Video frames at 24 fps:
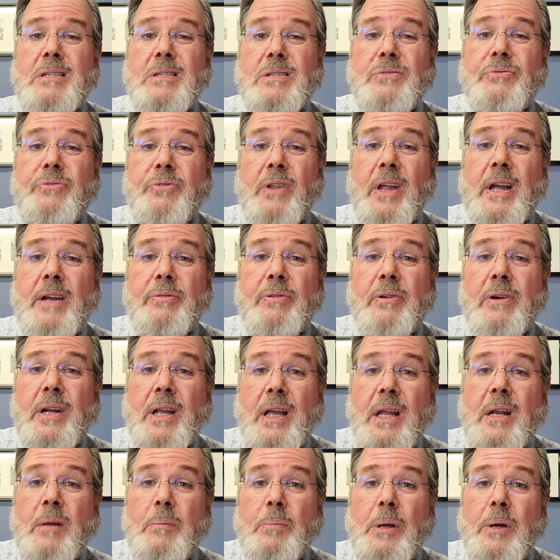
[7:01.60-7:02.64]
its flavor,
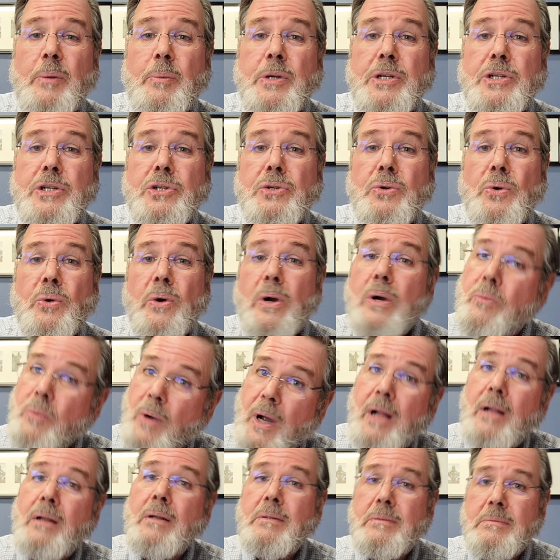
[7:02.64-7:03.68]
can it be restored?
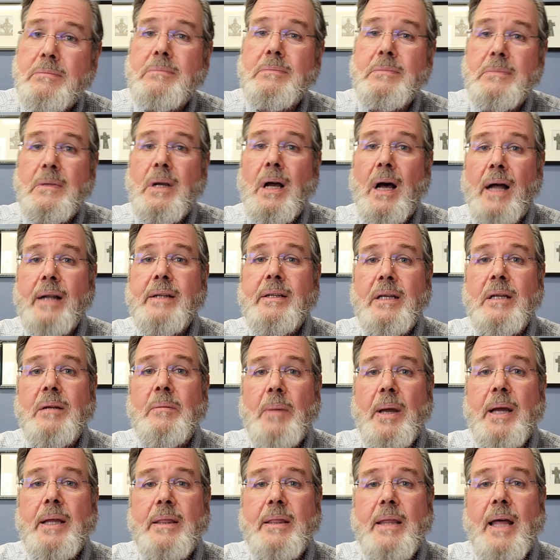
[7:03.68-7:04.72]
Well, God
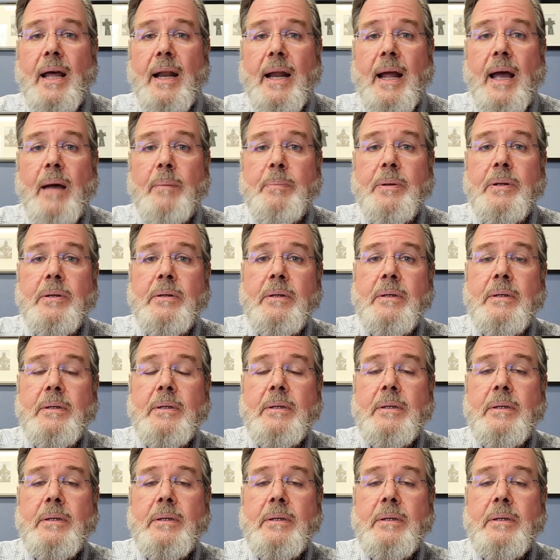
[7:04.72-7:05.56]
can make that happen.